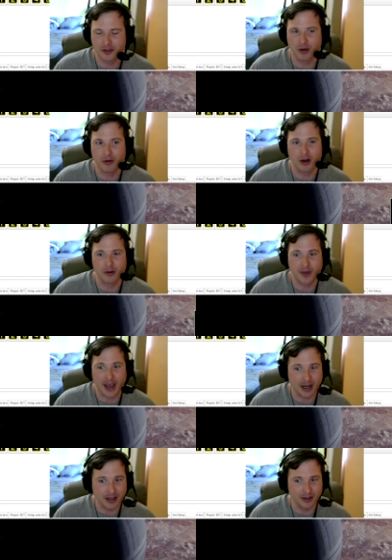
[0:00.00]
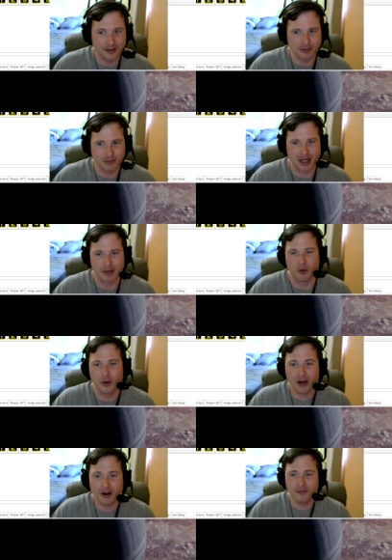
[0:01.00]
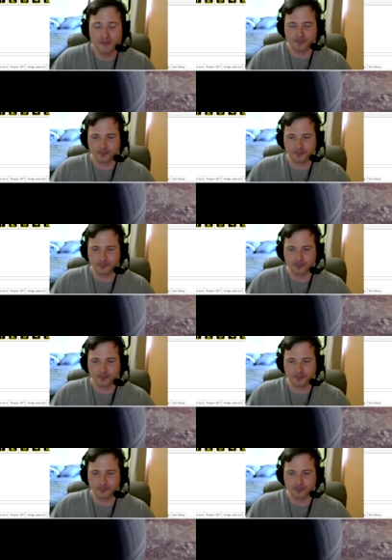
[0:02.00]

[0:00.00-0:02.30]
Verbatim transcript: going on with Cataclysm that I'm aware of.